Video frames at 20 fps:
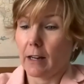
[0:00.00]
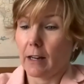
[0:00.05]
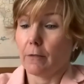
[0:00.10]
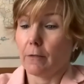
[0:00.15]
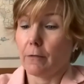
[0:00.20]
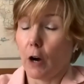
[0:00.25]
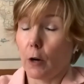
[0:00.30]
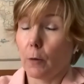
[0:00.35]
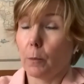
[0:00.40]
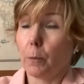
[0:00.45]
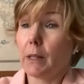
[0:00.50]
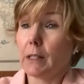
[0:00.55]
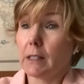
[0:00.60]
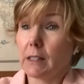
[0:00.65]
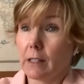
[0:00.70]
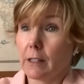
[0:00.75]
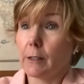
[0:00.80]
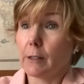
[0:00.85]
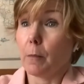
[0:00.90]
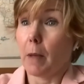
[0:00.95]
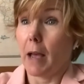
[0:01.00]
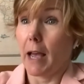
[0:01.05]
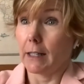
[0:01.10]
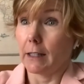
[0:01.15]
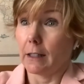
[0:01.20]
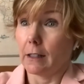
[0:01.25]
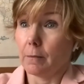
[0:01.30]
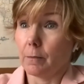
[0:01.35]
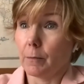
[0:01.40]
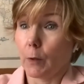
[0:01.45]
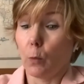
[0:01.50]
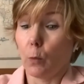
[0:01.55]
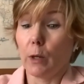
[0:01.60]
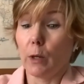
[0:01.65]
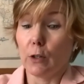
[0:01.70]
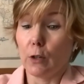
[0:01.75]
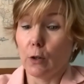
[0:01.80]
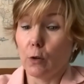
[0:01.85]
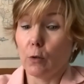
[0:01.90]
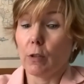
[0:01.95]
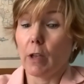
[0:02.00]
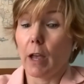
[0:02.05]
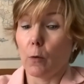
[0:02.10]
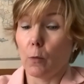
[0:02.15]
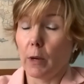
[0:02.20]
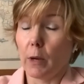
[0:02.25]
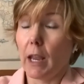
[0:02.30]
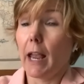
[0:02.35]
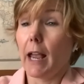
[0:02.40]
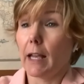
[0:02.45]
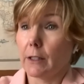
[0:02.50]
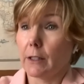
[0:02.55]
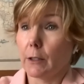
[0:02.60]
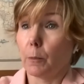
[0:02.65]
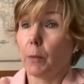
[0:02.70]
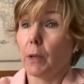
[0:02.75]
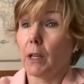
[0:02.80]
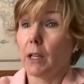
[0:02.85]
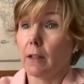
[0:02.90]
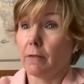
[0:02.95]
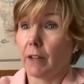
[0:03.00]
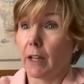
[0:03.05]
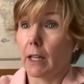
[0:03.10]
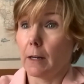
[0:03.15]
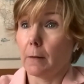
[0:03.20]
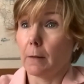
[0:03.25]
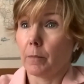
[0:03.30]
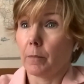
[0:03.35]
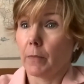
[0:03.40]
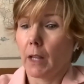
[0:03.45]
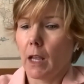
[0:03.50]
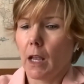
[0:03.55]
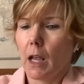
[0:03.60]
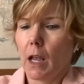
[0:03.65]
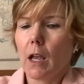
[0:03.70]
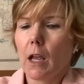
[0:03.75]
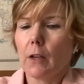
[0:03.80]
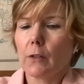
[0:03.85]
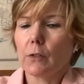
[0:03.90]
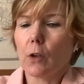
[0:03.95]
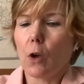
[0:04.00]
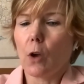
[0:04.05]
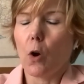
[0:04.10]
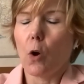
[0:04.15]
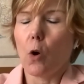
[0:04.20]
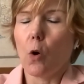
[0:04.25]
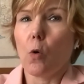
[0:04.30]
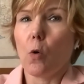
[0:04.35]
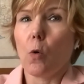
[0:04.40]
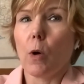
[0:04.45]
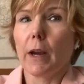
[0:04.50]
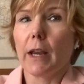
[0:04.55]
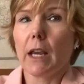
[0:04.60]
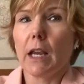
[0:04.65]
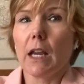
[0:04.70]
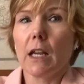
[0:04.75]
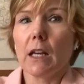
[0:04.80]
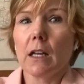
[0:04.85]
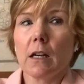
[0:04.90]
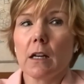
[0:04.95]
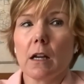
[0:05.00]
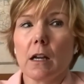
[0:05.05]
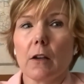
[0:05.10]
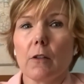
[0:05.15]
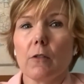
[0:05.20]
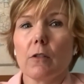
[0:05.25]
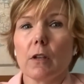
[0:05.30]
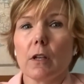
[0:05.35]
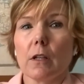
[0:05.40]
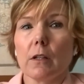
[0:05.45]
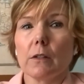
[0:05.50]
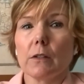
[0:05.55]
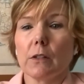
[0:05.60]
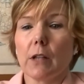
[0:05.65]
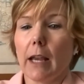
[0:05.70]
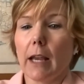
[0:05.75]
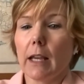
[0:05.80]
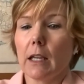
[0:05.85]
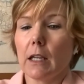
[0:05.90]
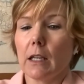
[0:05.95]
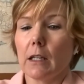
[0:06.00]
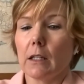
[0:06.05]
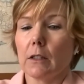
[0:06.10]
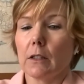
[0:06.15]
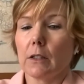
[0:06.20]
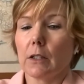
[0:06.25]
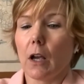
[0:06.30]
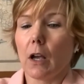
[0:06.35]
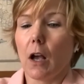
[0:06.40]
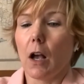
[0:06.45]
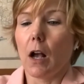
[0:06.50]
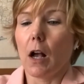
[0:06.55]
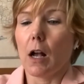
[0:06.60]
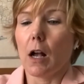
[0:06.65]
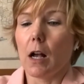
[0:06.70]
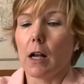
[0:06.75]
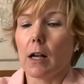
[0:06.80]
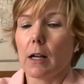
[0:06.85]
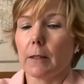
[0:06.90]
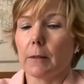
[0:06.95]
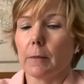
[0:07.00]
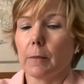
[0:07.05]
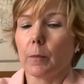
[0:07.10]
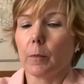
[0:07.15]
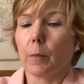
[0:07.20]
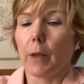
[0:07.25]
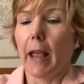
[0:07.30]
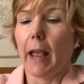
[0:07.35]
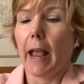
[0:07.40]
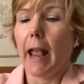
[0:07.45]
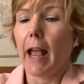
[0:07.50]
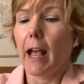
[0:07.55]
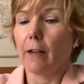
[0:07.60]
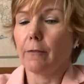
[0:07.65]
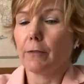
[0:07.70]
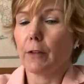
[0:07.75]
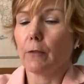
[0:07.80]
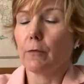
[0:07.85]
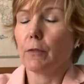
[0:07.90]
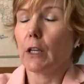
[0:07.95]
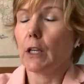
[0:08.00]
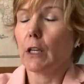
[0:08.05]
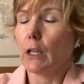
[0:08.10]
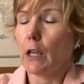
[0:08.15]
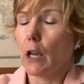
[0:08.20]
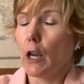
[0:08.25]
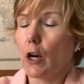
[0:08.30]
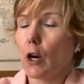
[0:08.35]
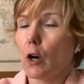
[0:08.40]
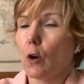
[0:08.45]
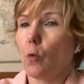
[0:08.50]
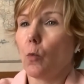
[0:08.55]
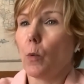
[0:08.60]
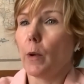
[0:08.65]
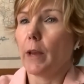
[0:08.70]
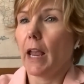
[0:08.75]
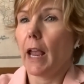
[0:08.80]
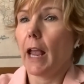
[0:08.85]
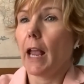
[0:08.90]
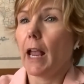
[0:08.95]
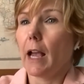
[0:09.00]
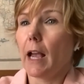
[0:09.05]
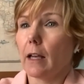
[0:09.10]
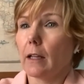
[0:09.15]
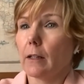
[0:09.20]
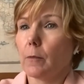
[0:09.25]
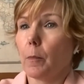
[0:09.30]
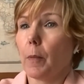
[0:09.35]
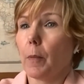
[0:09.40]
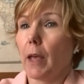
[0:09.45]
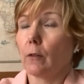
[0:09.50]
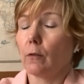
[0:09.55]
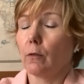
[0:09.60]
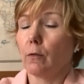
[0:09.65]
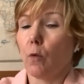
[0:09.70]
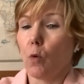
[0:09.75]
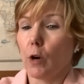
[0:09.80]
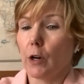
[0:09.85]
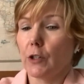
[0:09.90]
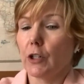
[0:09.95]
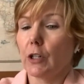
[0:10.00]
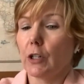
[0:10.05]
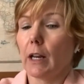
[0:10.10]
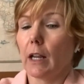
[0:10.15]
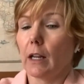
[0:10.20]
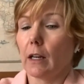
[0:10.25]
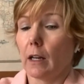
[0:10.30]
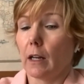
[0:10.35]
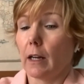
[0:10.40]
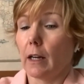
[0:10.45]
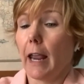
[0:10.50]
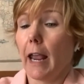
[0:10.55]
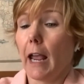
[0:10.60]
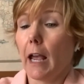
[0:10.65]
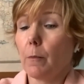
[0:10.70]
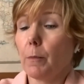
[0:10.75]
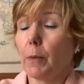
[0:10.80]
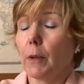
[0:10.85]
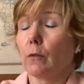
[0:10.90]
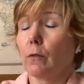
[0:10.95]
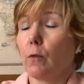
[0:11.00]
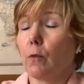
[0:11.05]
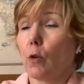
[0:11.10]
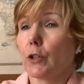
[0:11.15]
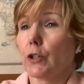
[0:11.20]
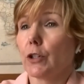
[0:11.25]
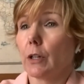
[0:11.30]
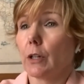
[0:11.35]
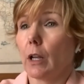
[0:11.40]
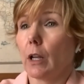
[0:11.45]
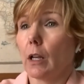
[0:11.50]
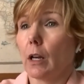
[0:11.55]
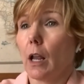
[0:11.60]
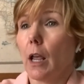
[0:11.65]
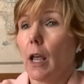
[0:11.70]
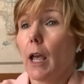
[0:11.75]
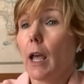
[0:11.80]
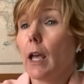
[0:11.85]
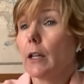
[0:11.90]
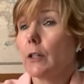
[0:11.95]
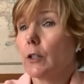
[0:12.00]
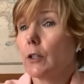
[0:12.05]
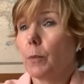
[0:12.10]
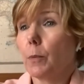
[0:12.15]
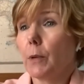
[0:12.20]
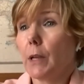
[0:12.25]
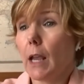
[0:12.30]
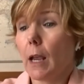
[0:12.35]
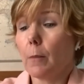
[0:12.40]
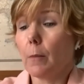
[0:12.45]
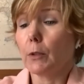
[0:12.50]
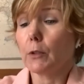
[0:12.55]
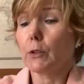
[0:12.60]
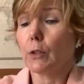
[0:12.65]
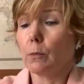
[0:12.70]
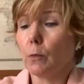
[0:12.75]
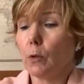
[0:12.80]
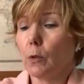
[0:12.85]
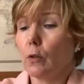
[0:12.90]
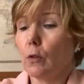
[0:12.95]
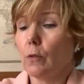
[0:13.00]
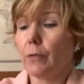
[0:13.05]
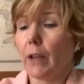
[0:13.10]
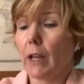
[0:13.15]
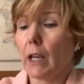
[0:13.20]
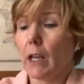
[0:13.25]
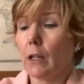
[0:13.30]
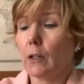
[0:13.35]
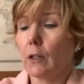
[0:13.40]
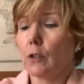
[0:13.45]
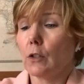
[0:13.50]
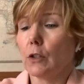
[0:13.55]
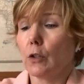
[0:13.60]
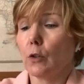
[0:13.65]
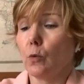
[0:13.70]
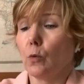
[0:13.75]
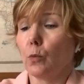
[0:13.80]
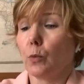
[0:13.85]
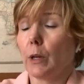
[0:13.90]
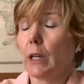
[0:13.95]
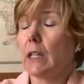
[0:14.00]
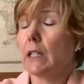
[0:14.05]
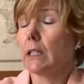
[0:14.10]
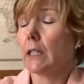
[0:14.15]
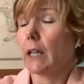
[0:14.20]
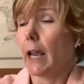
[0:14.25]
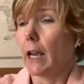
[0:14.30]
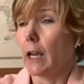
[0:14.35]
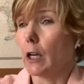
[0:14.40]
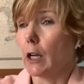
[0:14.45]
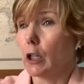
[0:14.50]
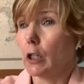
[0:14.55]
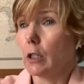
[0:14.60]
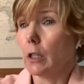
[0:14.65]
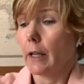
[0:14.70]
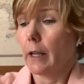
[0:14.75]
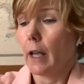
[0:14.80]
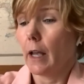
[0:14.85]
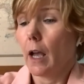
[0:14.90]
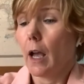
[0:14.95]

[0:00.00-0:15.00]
of our business model, we knew that we had to pivot. So in the second half of the year, we had been fortunate and have been fortunate to be able to move into retail